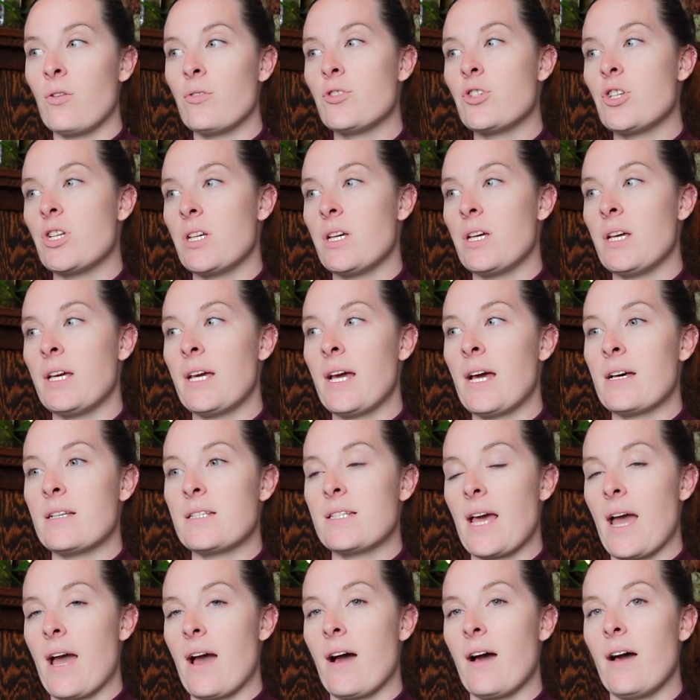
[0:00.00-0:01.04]
She has
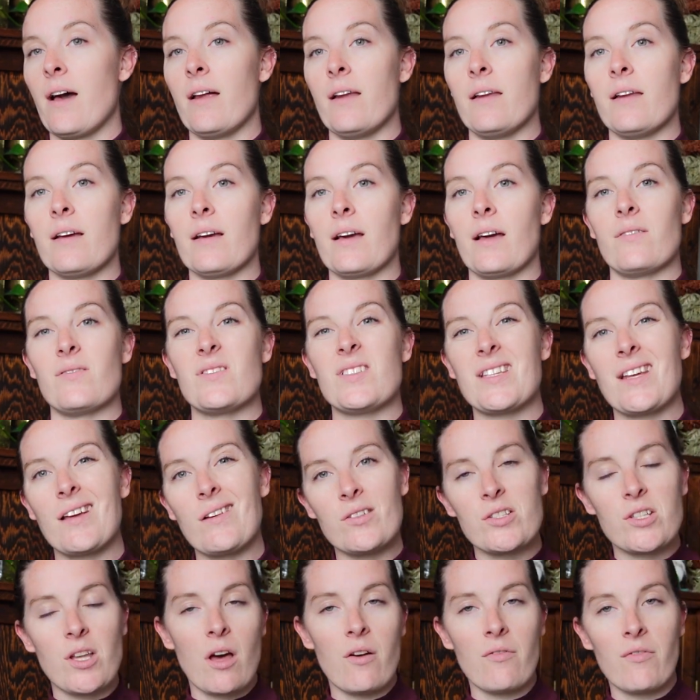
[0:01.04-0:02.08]
had kind of
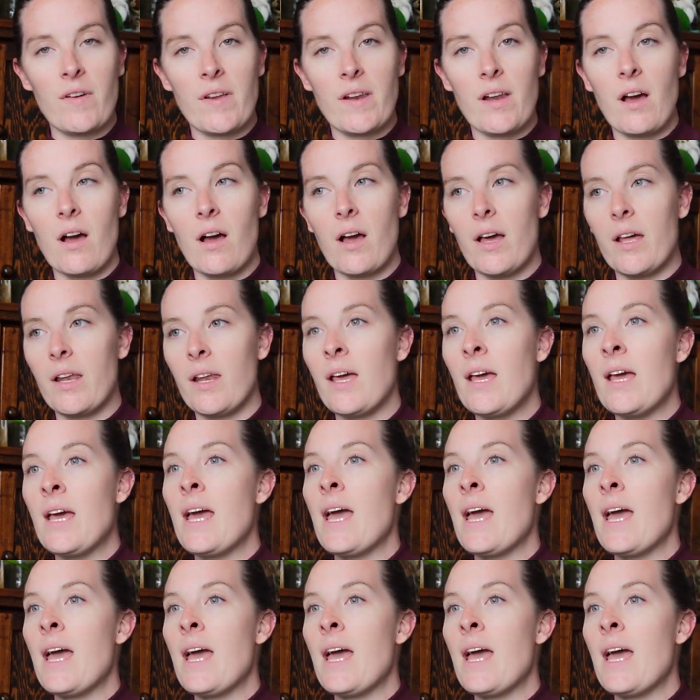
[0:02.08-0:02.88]
sales off and on,